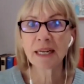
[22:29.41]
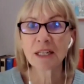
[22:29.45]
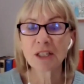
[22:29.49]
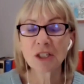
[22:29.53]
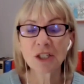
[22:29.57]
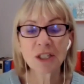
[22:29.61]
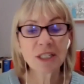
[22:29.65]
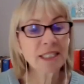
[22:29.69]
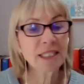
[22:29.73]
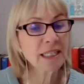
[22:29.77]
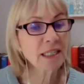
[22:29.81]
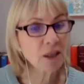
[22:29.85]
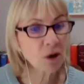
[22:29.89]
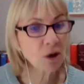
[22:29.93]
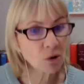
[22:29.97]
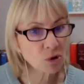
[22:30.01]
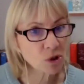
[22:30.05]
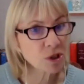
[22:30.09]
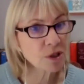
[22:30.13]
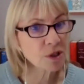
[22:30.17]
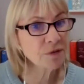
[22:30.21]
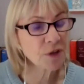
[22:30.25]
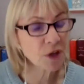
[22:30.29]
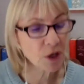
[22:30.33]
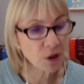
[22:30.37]
she did
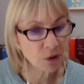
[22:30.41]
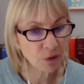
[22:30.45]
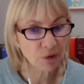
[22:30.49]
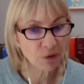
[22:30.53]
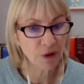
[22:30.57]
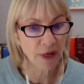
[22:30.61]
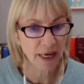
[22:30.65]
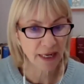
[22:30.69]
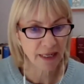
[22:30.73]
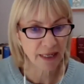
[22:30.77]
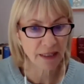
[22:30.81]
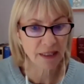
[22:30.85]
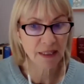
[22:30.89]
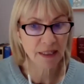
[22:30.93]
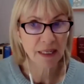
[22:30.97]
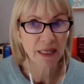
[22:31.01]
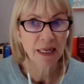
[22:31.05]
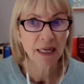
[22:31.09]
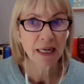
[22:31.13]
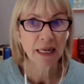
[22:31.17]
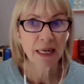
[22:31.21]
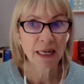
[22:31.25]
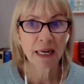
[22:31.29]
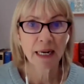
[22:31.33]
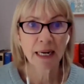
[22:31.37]
lots of new things.
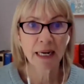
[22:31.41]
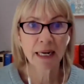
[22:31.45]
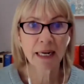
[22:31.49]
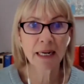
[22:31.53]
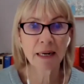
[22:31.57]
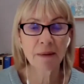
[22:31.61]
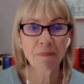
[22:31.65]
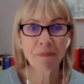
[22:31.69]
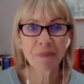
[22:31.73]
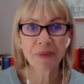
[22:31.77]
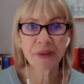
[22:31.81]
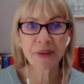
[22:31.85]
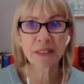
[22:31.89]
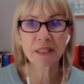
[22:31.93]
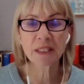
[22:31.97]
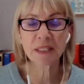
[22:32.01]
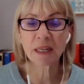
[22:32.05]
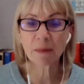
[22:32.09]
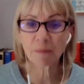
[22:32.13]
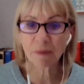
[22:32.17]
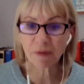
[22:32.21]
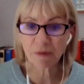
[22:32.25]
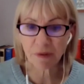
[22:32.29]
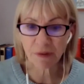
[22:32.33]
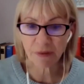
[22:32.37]
Um,
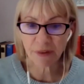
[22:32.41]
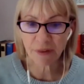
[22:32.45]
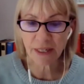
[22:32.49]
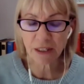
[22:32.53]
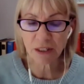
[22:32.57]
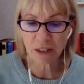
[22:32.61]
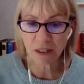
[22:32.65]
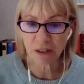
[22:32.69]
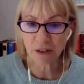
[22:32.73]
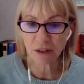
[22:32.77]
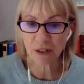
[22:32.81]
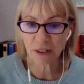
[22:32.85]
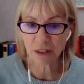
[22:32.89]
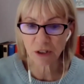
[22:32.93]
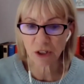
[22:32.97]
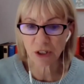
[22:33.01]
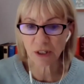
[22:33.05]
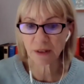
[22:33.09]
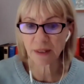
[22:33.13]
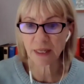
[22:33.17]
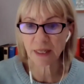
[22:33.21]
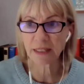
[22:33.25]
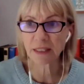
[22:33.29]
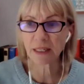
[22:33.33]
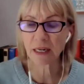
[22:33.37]
some of the things that
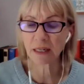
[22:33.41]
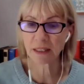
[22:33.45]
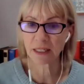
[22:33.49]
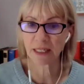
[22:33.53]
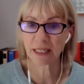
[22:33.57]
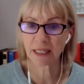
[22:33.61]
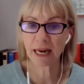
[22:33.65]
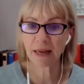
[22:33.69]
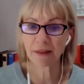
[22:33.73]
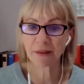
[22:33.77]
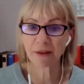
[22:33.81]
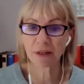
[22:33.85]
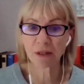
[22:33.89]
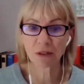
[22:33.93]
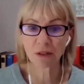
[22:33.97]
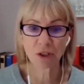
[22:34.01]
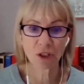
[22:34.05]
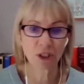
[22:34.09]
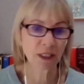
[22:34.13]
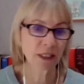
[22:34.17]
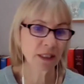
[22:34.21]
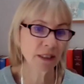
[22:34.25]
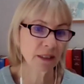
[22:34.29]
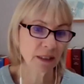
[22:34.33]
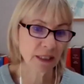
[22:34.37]
they'd done together,
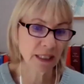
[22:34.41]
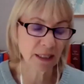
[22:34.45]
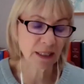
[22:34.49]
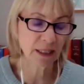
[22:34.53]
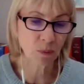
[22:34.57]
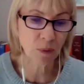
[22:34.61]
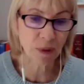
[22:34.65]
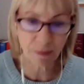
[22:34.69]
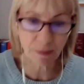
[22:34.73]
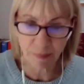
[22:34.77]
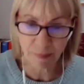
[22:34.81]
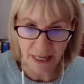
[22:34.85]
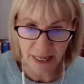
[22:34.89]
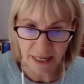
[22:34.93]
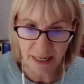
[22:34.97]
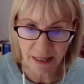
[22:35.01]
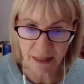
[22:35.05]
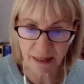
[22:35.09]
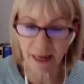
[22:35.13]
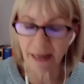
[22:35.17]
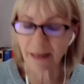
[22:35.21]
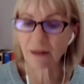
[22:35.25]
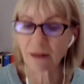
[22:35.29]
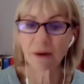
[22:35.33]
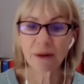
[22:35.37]
she did with me,
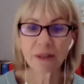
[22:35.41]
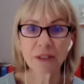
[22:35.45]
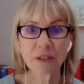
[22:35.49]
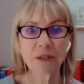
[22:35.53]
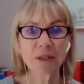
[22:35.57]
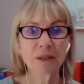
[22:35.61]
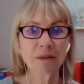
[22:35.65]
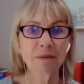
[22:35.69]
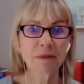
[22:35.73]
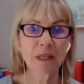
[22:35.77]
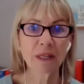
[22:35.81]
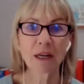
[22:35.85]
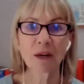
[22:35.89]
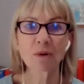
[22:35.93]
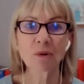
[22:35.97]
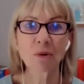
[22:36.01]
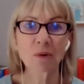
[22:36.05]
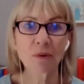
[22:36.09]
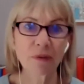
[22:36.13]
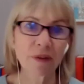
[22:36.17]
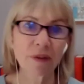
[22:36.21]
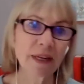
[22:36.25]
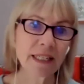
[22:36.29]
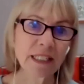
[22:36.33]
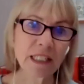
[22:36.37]
like going to the local
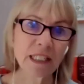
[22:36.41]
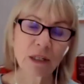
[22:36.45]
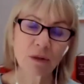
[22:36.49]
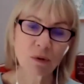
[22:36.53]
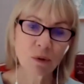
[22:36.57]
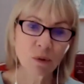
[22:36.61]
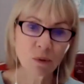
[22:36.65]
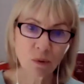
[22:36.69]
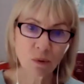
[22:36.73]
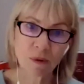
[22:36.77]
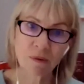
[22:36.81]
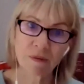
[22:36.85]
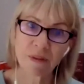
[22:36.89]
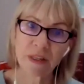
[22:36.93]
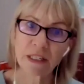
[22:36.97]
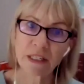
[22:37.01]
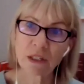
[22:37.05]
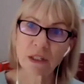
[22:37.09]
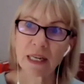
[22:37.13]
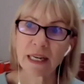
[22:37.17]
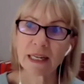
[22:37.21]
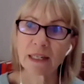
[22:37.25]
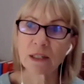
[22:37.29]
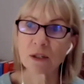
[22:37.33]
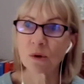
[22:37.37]
theatre and all of these
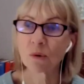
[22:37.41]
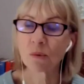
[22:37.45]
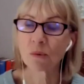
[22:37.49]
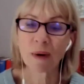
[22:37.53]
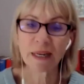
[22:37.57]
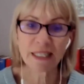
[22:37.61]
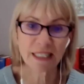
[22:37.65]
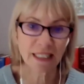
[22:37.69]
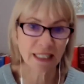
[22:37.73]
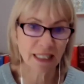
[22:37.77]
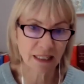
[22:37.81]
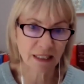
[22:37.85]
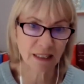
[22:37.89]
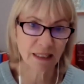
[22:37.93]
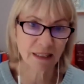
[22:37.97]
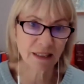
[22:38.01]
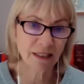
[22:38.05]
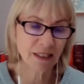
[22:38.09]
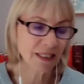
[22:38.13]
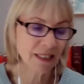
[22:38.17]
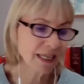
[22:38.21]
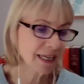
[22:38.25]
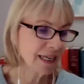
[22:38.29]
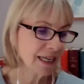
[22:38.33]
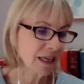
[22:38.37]
things, or my
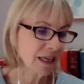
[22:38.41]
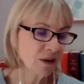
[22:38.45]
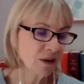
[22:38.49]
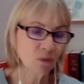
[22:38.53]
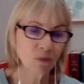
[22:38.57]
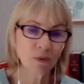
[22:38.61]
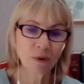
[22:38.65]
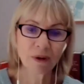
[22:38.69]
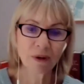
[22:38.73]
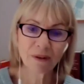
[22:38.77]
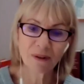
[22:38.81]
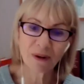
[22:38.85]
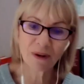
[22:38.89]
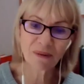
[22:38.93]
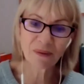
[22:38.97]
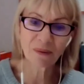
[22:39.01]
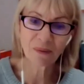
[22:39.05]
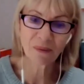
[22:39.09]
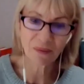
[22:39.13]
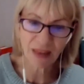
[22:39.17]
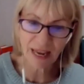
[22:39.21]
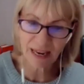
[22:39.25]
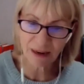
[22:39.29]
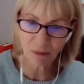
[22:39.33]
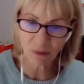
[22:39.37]
sisters, you know,
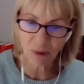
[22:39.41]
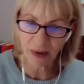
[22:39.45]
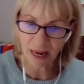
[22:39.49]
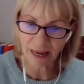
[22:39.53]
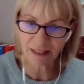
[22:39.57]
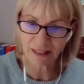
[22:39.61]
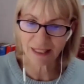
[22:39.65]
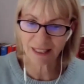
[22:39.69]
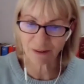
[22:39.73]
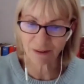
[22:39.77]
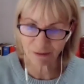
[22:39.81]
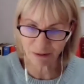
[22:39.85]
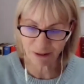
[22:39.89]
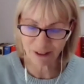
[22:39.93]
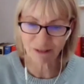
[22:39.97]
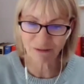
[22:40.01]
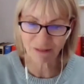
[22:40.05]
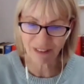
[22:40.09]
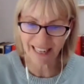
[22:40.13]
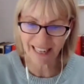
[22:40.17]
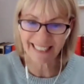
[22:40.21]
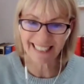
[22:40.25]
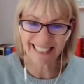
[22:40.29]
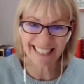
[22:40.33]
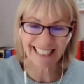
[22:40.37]
they all had different
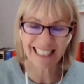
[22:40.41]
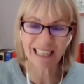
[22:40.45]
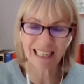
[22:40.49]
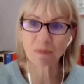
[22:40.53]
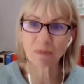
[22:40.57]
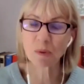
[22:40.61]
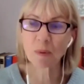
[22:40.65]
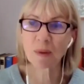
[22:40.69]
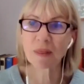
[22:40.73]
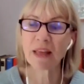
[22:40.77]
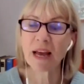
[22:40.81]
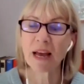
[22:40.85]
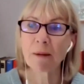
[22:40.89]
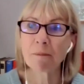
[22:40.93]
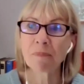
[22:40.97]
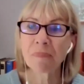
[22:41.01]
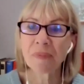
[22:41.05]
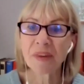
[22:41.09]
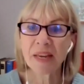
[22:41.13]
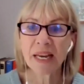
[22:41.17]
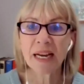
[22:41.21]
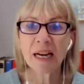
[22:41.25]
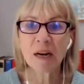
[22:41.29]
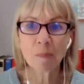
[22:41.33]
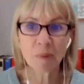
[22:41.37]
relationships with them.
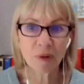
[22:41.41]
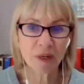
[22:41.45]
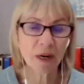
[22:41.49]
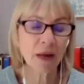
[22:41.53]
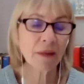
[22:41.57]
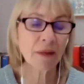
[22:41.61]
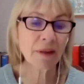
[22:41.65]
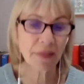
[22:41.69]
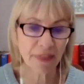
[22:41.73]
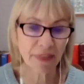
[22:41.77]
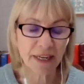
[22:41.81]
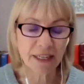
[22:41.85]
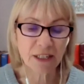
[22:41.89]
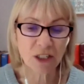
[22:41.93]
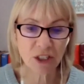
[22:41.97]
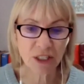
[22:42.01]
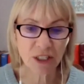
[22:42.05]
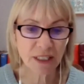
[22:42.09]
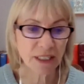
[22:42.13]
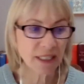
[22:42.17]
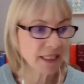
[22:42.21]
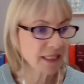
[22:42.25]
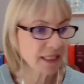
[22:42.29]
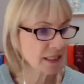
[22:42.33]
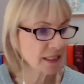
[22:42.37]
But other things
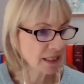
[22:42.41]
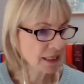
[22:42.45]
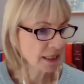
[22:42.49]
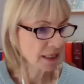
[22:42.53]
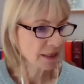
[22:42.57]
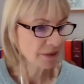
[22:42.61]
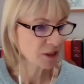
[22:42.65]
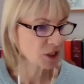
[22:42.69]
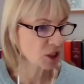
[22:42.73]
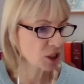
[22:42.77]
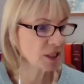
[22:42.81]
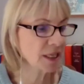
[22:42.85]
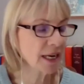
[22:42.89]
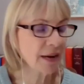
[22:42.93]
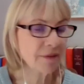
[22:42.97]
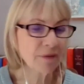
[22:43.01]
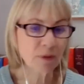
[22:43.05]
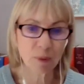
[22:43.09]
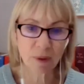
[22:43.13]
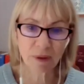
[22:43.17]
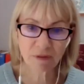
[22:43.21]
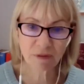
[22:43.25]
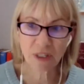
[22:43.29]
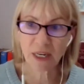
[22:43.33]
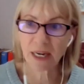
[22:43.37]
she did that she never
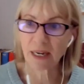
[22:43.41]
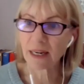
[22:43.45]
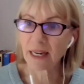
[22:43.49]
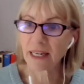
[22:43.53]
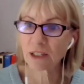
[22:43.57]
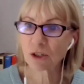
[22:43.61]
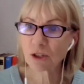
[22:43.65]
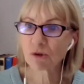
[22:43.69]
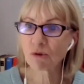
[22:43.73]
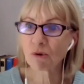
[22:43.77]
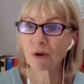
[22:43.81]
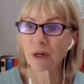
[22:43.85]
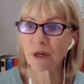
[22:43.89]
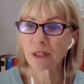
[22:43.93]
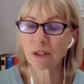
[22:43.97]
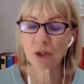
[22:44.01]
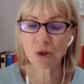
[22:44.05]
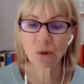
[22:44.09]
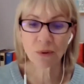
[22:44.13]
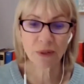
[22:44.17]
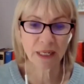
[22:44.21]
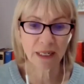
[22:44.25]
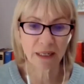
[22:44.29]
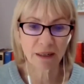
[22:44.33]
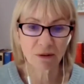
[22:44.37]
would have done, like
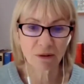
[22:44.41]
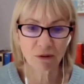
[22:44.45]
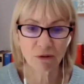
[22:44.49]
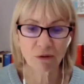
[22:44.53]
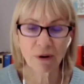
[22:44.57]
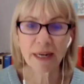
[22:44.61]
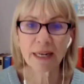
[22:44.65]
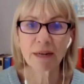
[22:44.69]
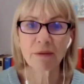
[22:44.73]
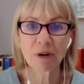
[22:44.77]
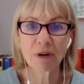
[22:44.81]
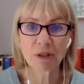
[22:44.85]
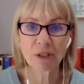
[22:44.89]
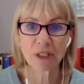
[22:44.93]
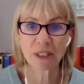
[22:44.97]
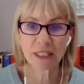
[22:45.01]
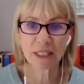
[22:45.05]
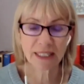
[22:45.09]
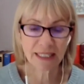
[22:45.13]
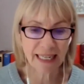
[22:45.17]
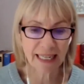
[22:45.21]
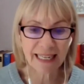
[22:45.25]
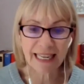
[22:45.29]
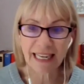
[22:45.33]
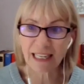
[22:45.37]
joining Granny
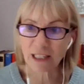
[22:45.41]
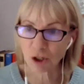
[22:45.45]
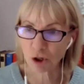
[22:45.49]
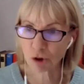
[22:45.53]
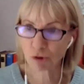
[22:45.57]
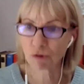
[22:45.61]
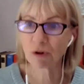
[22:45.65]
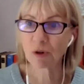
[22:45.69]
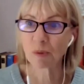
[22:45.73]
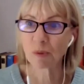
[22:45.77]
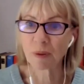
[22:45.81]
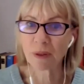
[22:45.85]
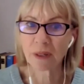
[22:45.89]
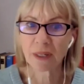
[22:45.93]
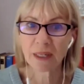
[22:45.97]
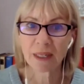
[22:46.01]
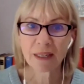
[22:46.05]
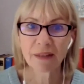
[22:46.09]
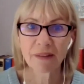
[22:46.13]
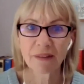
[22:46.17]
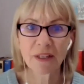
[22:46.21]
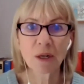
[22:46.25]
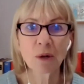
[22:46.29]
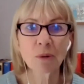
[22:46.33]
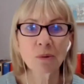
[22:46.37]
Rosie's singing troupe,
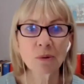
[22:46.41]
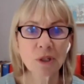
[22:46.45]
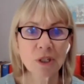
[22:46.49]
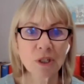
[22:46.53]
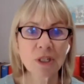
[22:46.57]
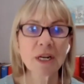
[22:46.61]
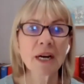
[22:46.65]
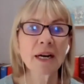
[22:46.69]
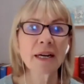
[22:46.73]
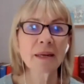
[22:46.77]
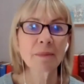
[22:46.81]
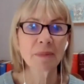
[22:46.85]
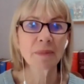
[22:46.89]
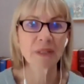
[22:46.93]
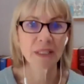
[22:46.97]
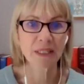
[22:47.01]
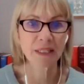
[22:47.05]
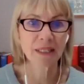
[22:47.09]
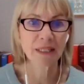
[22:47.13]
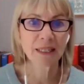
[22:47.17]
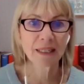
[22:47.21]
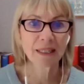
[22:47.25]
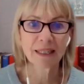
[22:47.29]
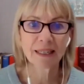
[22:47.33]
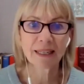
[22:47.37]
the old
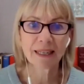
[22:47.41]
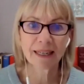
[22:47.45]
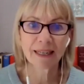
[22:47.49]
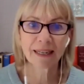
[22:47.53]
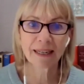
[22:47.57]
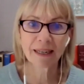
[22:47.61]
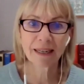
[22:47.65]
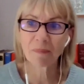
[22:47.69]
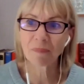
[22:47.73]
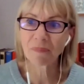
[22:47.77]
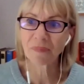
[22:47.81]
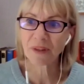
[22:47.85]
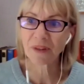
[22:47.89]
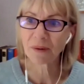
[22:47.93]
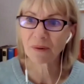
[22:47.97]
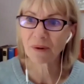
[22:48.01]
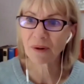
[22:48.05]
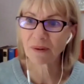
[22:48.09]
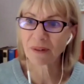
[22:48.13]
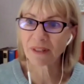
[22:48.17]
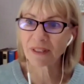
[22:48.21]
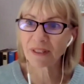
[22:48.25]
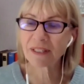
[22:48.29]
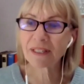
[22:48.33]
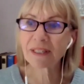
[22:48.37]
timers. Um, you
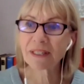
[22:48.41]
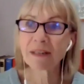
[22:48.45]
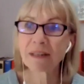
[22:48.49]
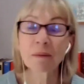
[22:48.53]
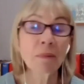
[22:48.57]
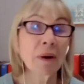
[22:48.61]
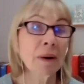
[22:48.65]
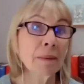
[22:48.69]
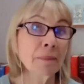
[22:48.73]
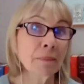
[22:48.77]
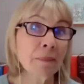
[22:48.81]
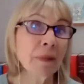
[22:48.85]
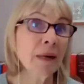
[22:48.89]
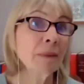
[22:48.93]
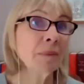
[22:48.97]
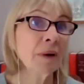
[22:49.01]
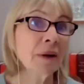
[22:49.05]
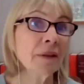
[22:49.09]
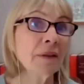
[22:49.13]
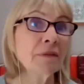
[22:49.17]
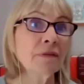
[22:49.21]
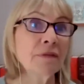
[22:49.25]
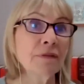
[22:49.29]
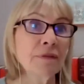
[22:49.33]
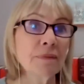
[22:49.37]
know, and my, my
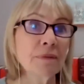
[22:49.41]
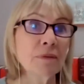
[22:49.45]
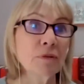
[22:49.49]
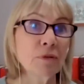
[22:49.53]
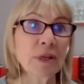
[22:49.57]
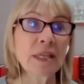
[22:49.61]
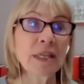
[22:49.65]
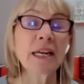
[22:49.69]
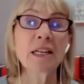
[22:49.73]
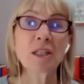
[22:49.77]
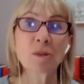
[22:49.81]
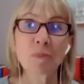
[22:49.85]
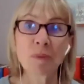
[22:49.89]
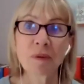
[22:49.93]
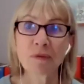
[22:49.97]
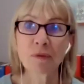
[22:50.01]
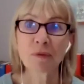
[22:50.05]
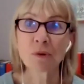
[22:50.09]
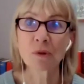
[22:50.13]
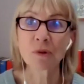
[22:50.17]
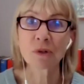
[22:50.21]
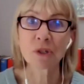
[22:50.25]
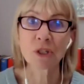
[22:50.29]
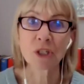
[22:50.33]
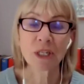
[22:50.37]
mother, three days
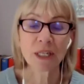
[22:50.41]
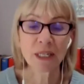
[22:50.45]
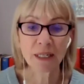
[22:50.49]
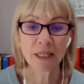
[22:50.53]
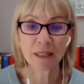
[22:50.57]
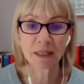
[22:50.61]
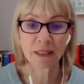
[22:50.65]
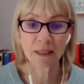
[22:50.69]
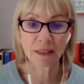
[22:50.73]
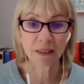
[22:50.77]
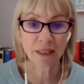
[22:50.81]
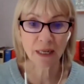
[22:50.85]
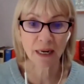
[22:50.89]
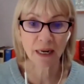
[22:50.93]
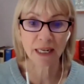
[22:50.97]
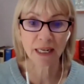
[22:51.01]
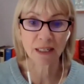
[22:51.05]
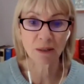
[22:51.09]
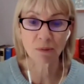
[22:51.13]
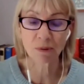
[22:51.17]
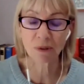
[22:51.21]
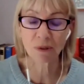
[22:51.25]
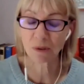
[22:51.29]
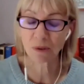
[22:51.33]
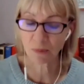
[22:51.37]
before she
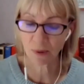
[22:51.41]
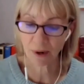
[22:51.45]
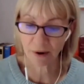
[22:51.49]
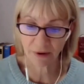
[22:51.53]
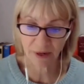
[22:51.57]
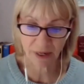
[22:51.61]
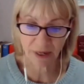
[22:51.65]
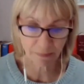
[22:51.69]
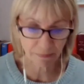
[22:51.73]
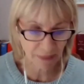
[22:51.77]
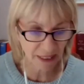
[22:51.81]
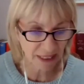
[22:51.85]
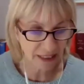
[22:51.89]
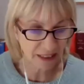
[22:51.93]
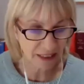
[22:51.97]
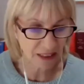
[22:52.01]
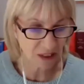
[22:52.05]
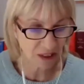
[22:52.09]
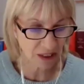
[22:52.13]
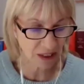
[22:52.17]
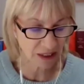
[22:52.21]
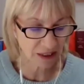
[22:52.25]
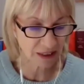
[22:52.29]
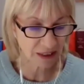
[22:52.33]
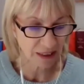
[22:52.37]
died, was wearing a mini
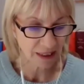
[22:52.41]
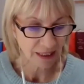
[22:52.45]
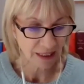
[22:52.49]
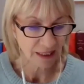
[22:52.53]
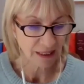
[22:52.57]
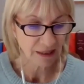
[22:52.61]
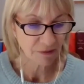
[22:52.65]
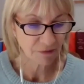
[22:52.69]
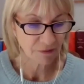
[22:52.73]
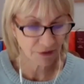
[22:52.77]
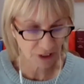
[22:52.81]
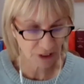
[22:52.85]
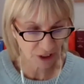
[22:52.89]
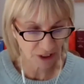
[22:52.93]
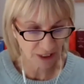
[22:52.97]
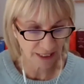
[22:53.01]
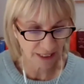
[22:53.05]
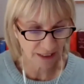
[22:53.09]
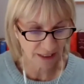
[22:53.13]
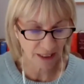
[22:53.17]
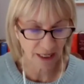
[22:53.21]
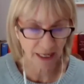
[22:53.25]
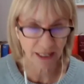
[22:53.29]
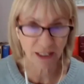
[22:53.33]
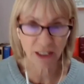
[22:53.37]
skirt,
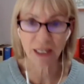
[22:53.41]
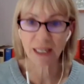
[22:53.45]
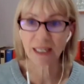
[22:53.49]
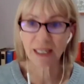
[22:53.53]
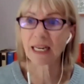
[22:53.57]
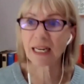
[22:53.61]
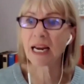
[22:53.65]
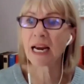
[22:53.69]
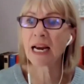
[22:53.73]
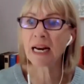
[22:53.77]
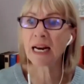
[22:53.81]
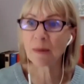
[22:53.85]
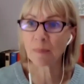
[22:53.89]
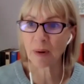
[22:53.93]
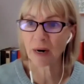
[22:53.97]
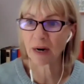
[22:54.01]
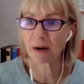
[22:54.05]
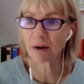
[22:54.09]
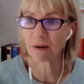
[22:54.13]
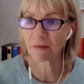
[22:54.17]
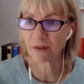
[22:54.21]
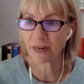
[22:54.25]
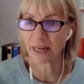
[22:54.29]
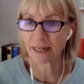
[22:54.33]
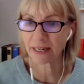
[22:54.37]
fishnet tight. She had killer
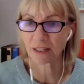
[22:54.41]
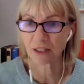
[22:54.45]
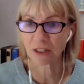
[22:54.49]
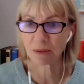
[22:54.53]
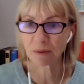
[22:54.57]
pair of legs.